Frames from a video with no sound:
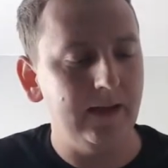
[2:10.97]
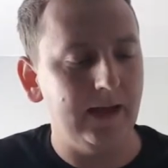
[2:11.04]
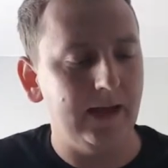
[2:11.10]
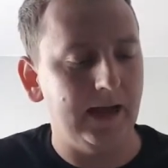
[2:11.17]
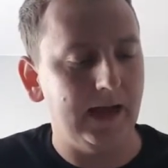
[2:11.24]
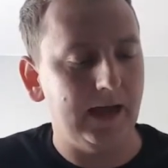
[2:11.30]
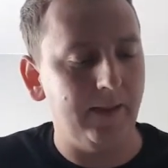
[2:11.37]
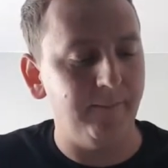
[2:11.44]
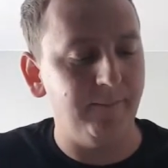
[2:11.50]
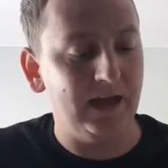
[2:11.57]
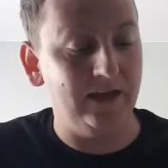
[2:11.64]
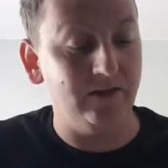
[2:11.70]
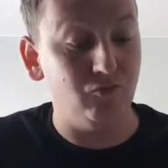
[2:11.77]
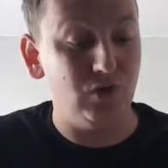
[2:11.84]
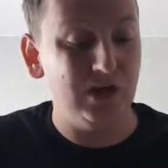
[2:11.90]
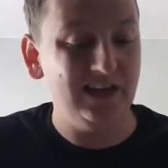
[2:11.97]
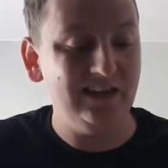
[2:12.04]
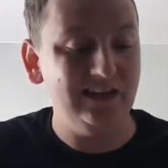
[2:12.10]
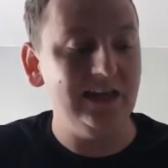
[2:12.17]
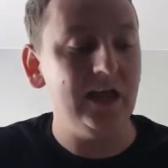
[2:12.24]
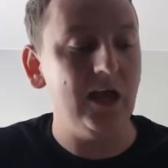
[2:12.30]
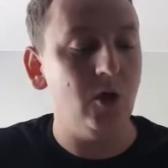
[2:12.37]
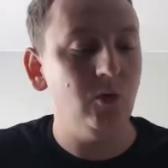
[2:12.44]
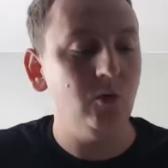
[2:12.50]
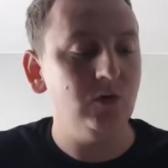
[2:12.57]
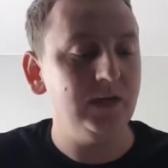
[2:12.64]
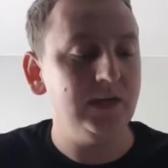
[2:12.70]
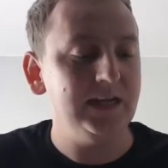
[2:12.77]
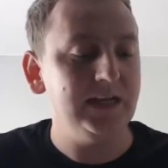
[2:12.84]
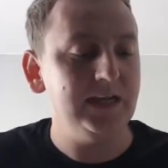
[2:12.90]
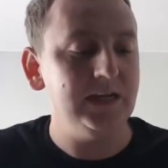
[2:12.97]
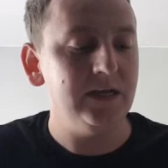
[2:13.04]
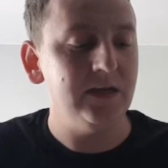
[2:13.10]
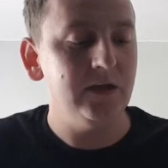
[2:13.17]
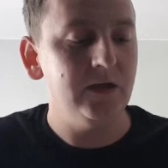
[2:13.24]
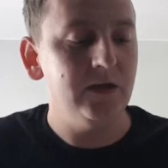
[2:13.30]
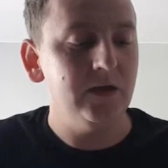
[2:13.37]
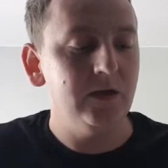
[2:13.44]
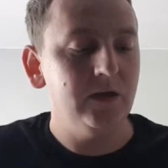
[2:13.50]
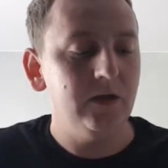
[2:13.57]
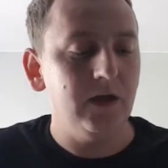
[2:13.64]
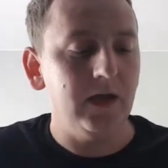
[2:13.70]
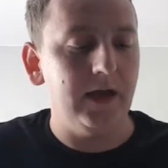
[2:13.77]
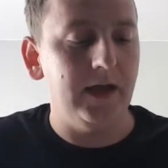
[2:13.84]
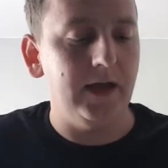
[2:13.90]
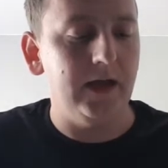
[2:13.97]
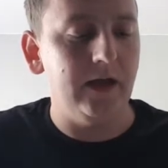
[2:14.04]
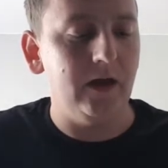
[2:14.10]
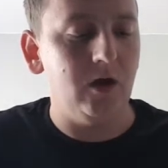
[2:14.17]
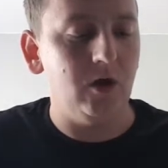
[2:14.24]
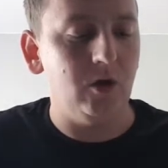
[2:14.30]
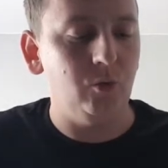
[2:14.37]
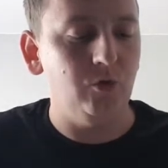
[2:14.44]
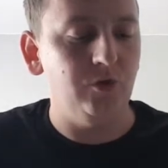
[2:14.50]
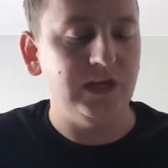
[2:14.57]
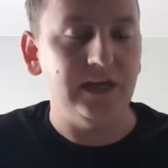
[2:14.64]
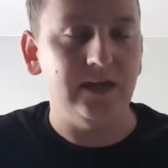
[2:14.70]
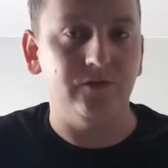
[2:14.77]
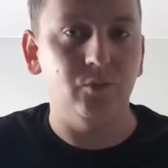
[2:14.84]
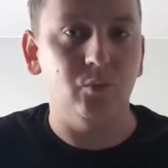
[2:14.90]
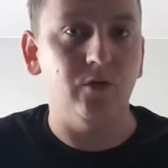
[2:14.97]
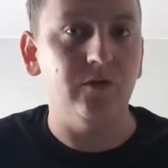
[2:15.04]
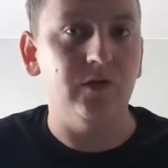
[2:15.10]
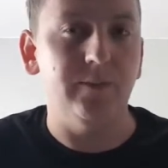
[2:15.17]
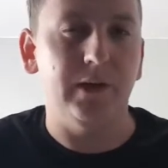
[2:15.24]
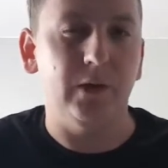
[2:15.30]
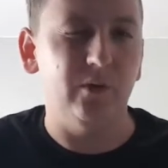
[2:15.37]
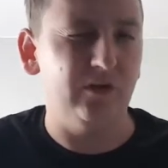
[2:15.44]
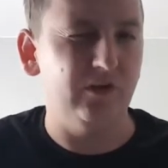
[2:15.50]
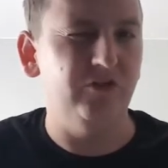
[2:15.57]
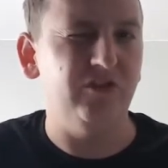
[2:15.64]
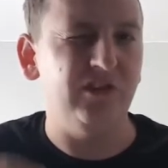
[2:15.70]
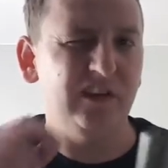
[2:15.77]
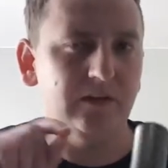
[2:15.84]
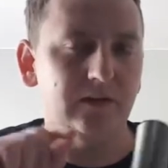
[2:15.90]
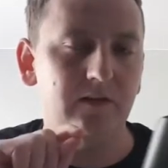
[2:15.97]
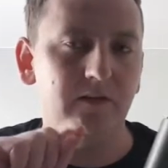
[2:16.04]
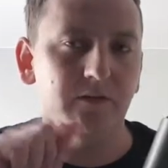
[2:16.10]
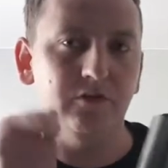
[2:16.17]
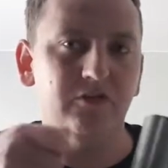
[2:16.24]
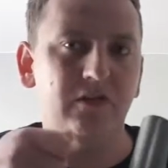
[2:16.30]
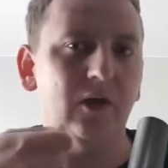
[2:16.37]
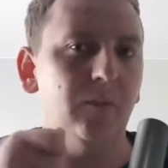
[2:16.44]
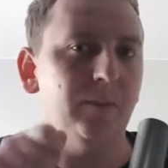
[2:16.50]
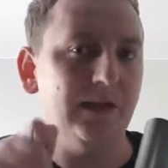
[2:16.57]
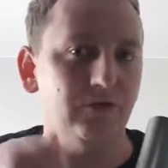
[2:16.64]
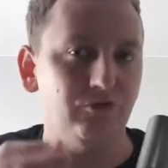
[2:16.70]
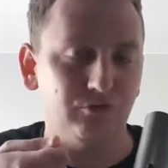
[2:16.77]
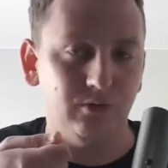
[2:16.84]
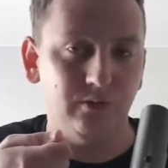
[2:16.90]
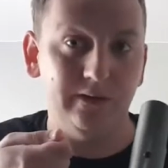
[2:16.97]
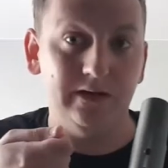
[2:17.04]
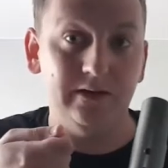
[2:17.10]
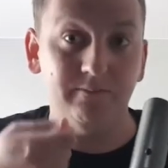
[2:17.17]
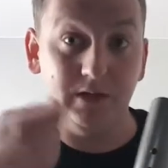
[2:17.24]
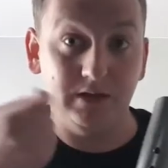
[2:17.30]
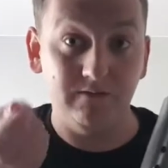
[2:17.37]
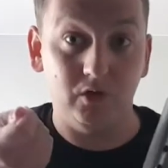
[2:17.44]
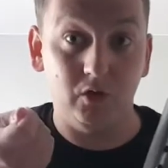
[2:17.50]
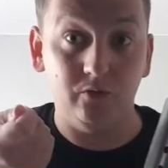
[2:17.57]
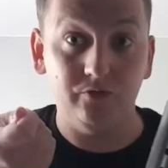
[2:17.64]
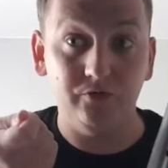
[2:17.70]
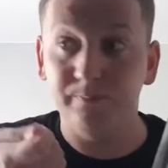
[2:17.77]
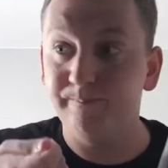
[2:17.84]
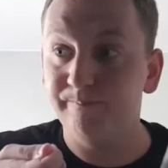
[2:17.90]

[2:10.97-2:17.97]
And really the only hole that you have to worry about, because there is a little bit of screwing involved,